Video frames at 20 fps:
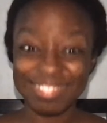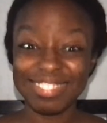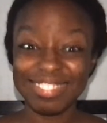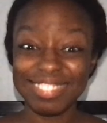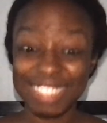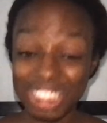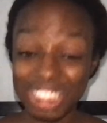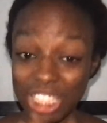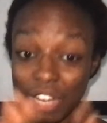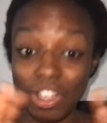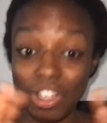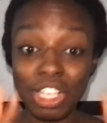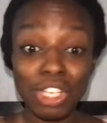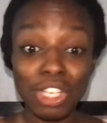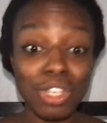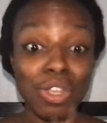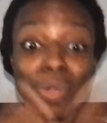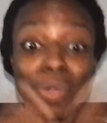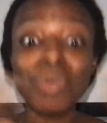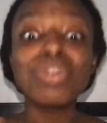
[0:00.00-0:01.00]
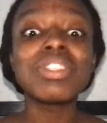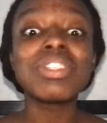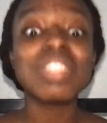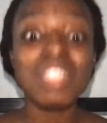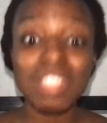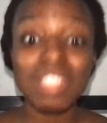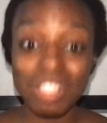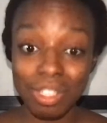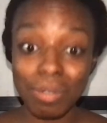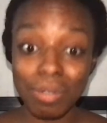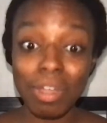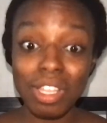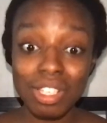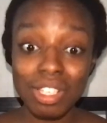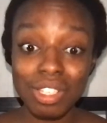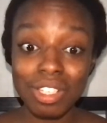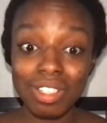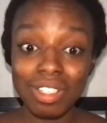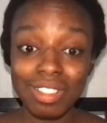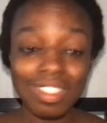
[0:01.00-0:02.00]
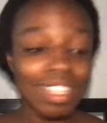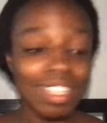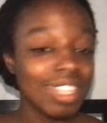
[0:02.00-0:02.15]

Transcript: She already knows the situation.